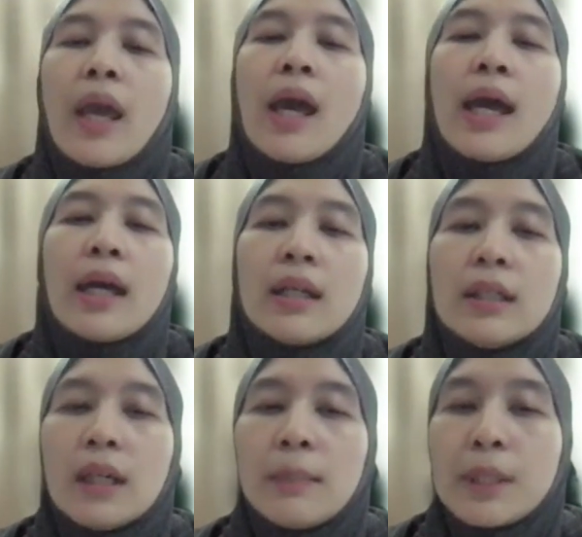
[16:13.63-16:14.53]

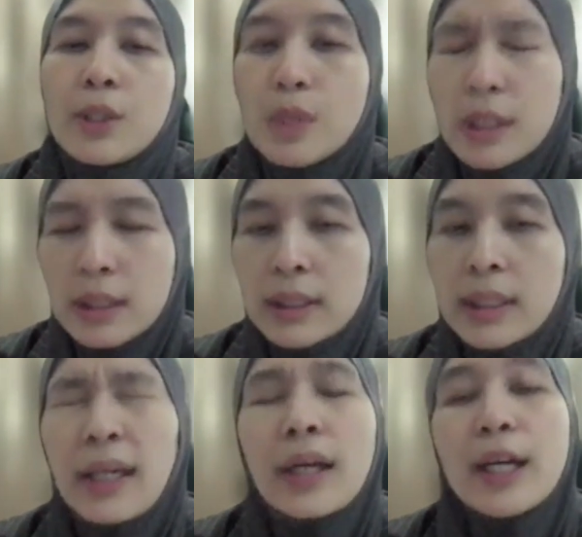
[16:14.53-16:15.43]
And about
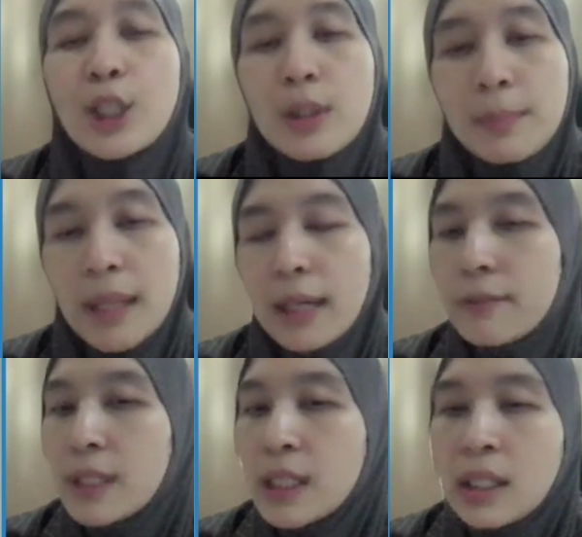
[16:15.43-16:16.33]
2/3 actually complied
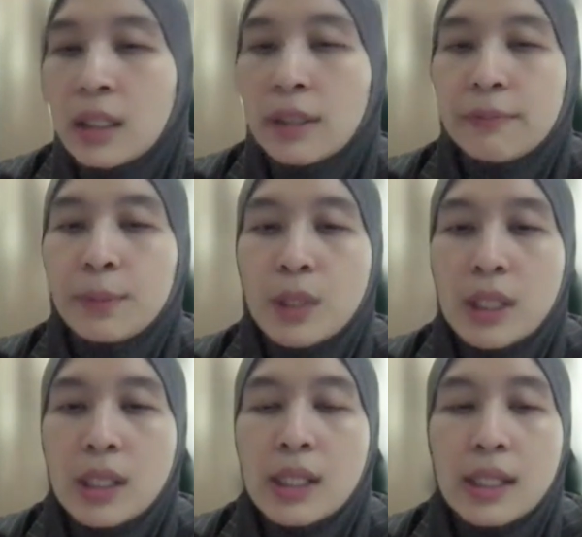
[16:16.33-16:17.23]
with eating of
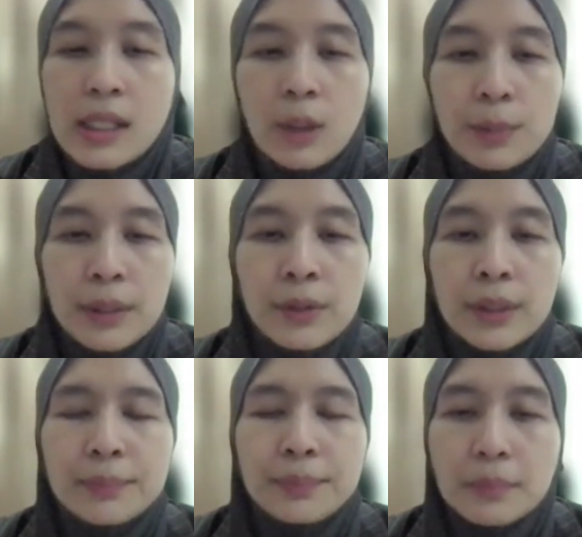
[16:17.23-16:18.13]
proteins as our
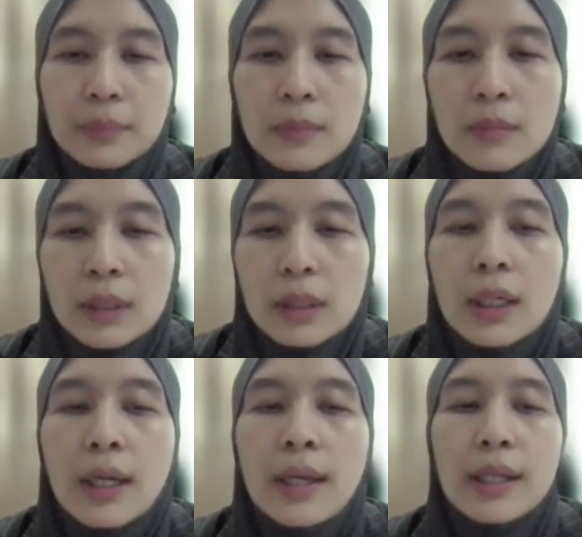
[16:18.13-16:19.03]
period.
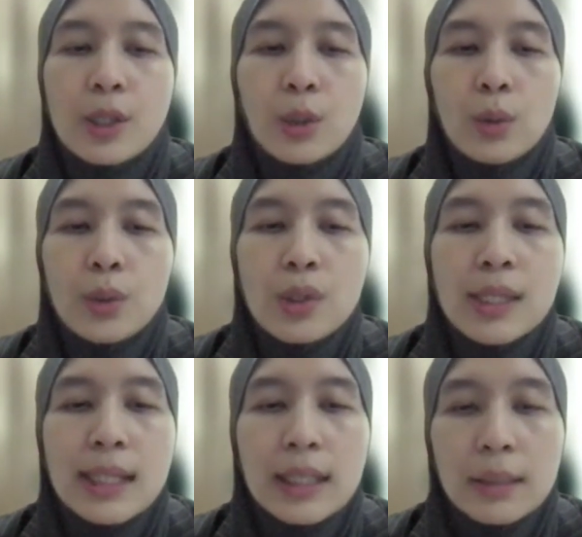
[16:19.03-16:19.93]
There's also
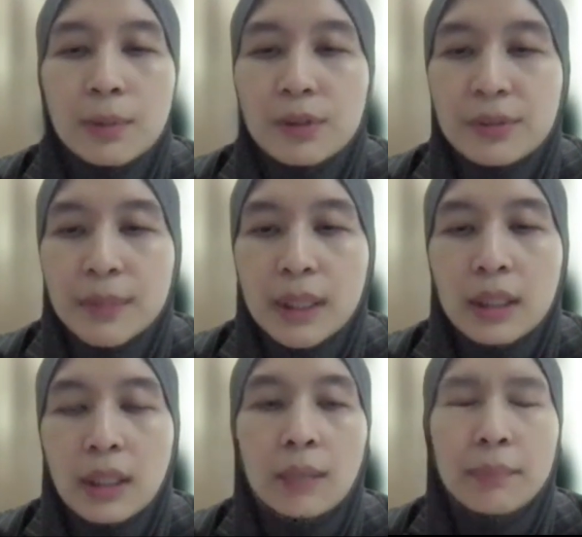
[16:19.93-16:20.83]
slight
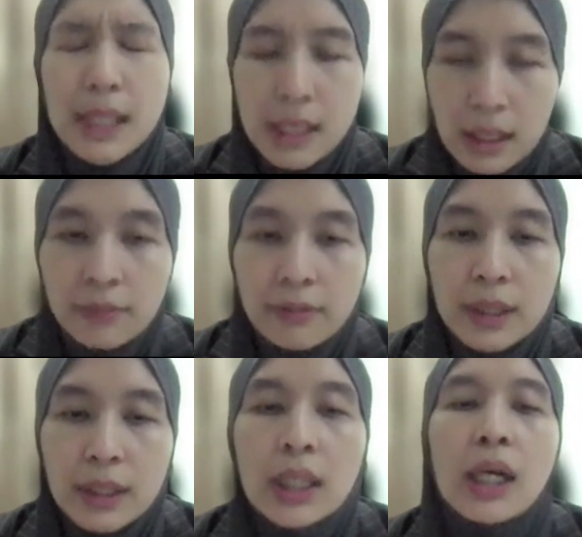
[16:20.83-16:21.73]
improvement, but
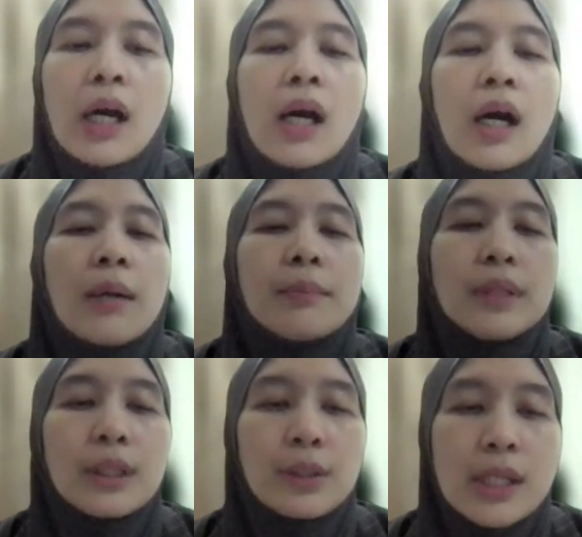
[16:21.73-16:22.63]
significant
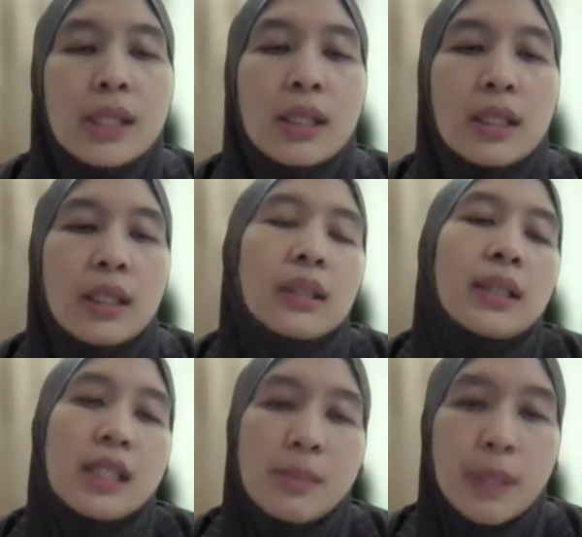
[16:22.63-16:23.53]
decrease in the
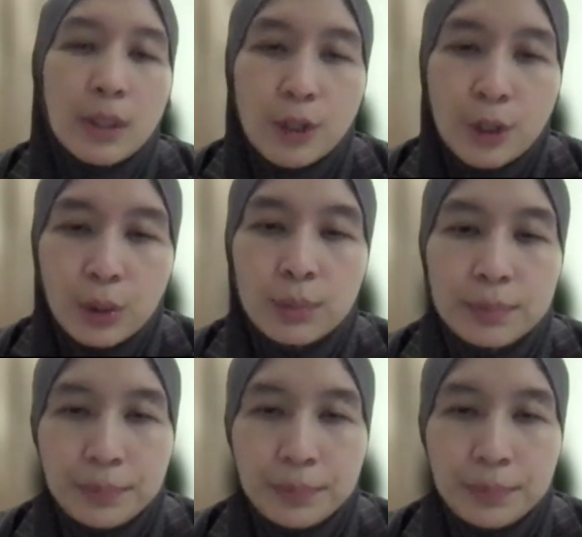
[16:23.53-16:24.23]
glycemic control.